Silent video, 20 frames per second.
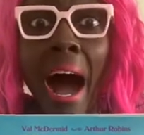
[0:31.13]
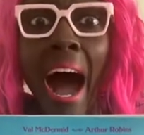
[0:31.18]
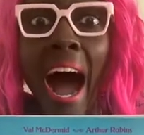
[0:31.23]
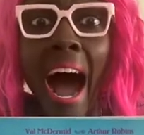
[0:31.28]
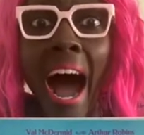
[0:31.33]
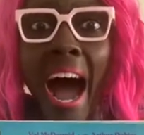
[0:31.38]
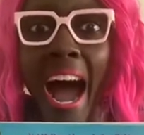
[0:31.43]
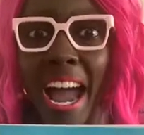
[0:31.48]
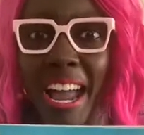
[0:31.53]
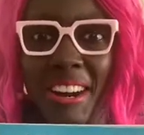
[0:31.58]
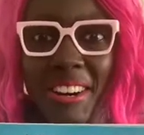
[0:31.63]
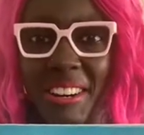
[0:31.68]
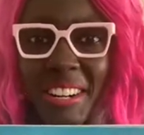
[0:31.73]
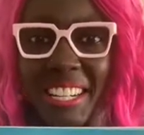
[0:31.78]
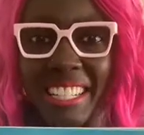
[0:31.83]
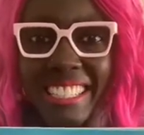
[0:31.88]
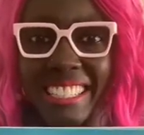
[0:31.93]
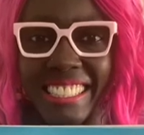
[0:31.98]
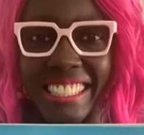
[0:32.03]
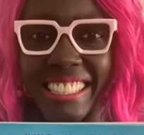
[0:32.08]

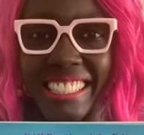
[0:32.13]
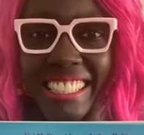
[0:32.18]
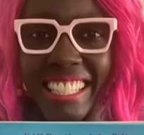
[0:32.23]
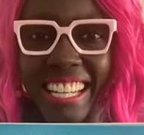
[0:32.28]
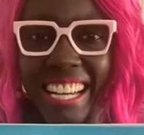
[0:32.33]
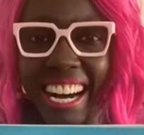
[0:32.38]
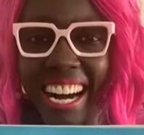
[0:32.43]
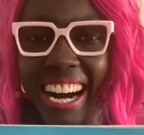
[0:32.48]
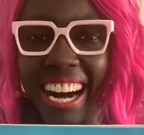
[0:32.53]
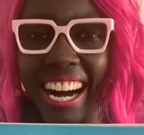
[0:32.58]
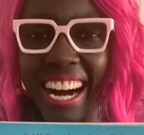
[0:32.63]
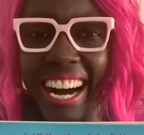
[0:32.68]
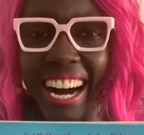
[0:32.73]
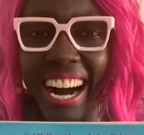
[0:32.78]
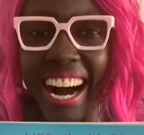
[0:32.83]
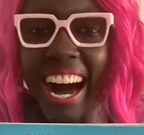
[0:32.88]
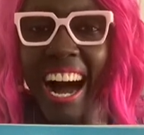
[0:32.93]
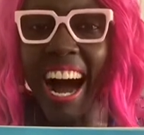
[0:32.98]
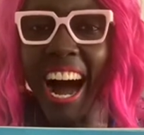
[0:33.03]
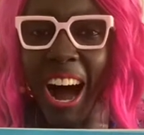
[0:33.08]
Pirate.
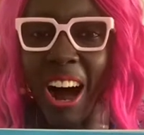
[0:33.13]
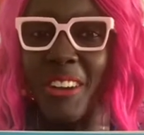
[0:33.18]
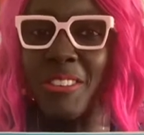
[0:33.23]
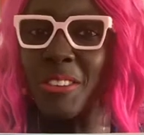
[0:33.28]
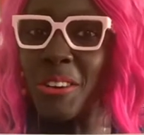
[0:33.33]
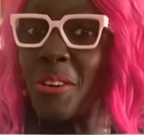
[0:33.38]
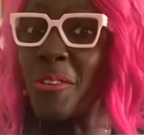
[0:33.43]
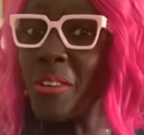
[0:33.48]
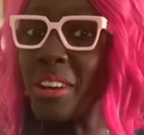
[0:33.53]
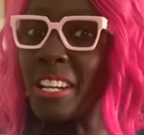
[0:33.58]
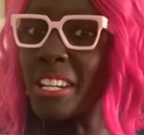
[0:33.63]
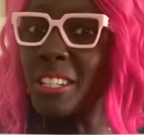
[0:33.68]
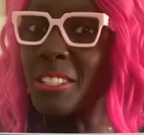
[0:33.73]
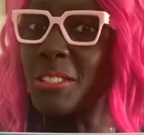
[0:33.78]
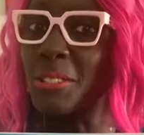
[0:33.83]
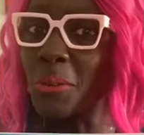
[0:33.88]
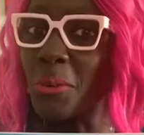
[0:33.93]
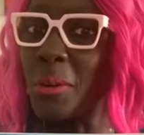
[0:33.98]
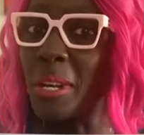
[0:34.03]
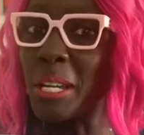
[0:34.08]
Are you ready
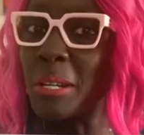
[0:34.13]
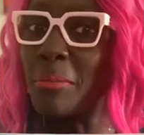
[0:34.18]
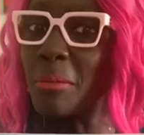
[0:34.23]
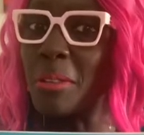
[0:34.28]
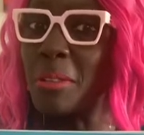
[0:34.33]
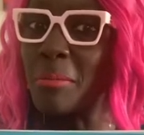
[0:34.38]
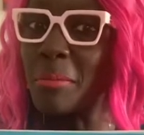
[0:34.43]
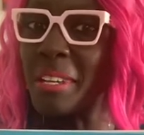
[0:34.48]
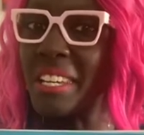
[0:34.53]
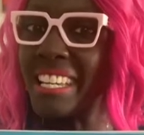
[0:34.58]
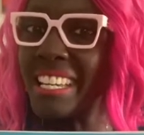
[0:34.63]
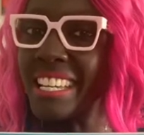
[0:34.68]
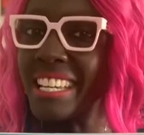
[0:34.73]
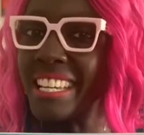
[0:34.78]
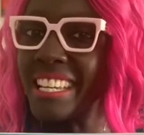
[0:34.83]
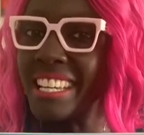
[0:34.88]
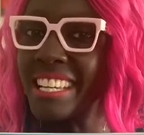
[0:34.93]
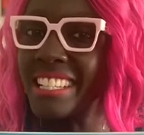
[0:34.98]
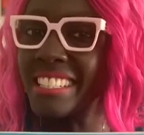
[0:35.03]
to read with me?